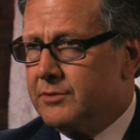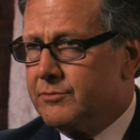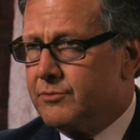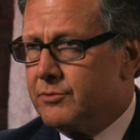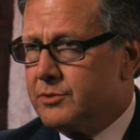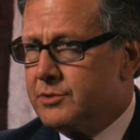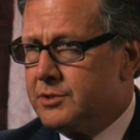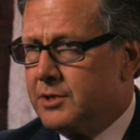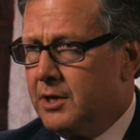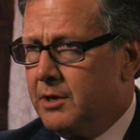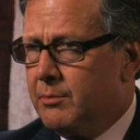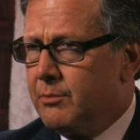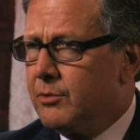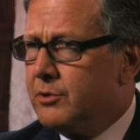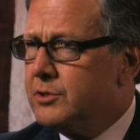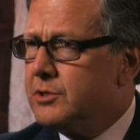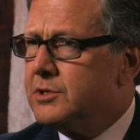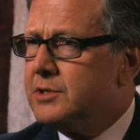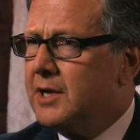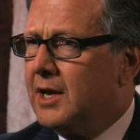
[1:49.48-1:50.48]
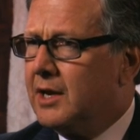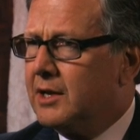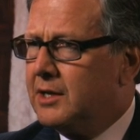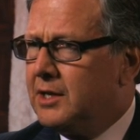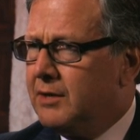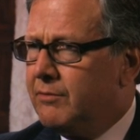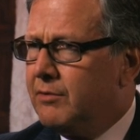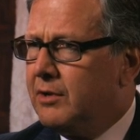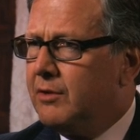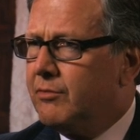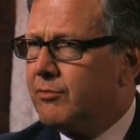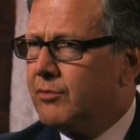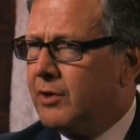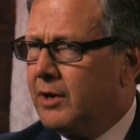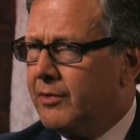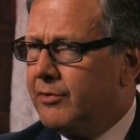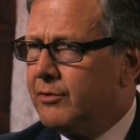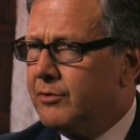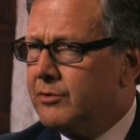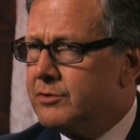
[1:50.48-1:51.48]
for some or just activity for
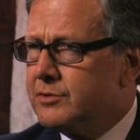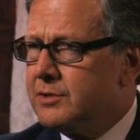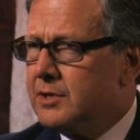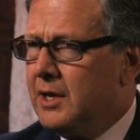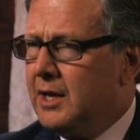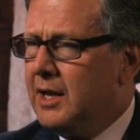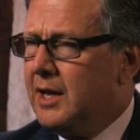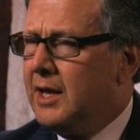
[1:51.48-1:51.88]
others,